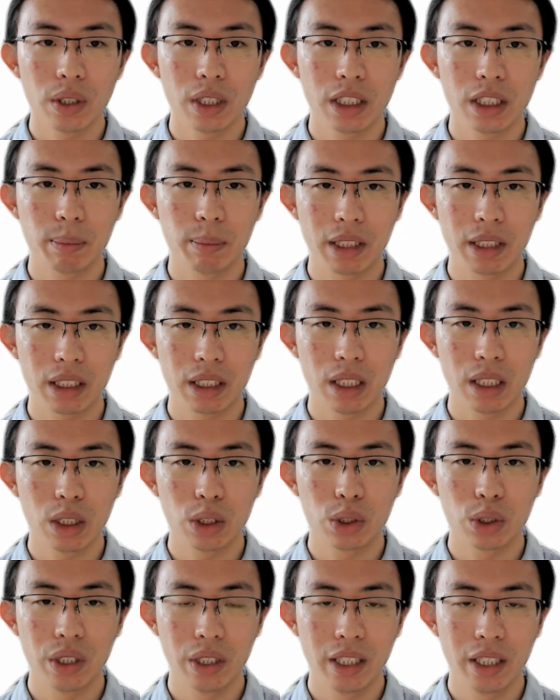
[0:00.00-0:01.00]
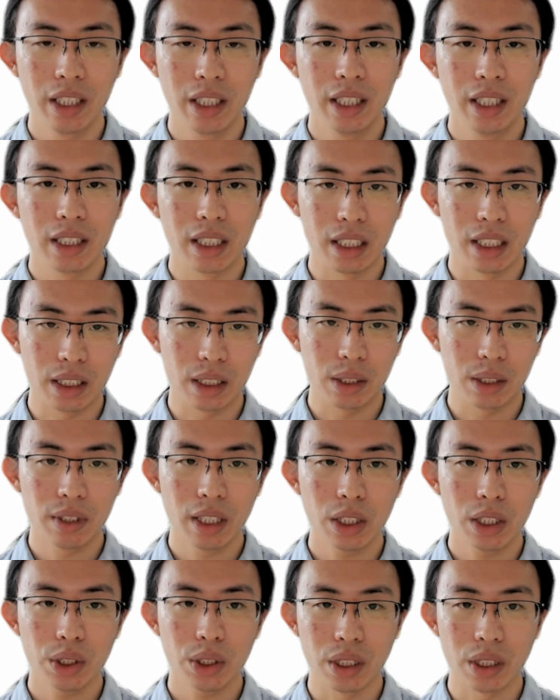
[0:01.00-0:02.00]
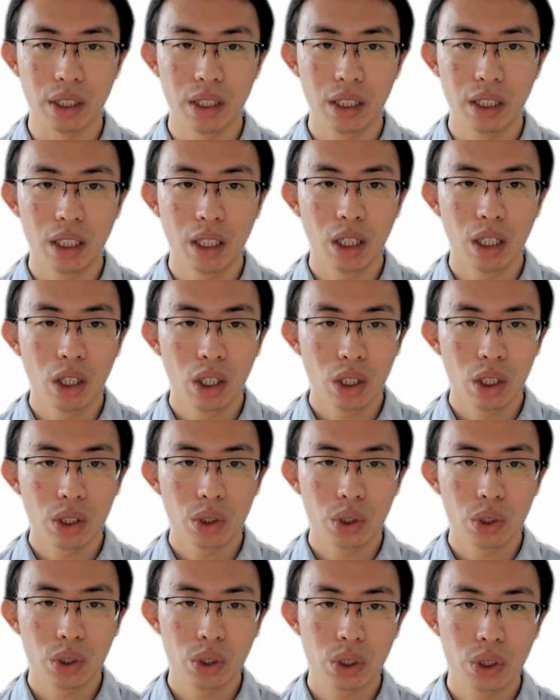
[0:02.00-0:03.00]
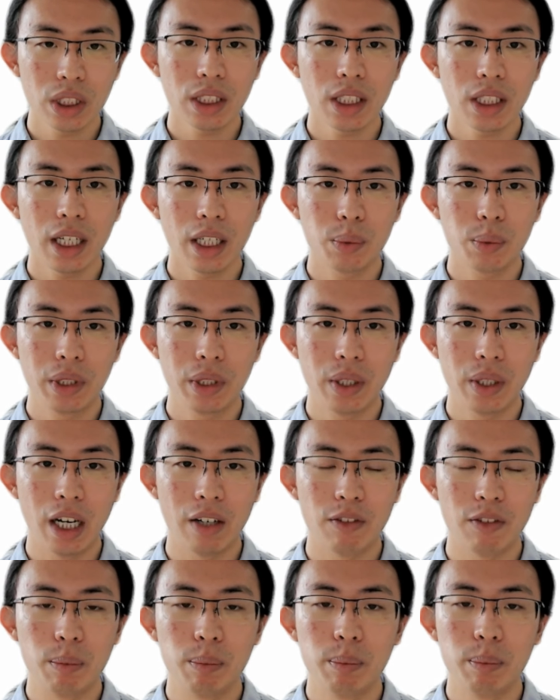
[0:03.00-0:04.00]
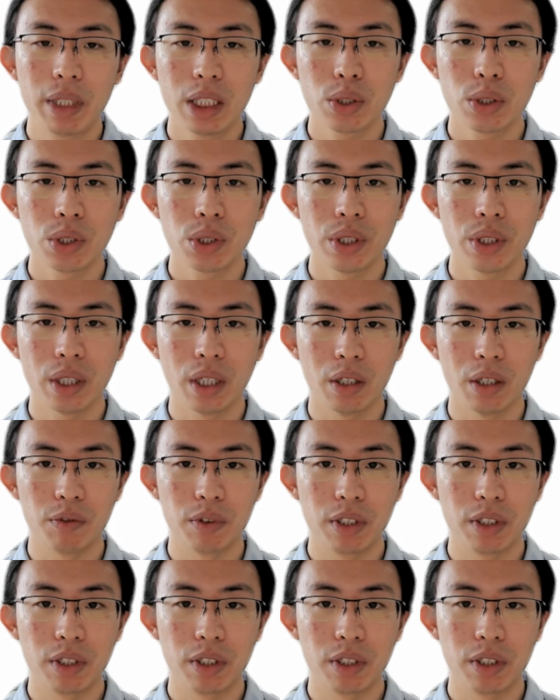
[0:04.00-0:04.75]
this methodology distillation. Just like when you have a mixture of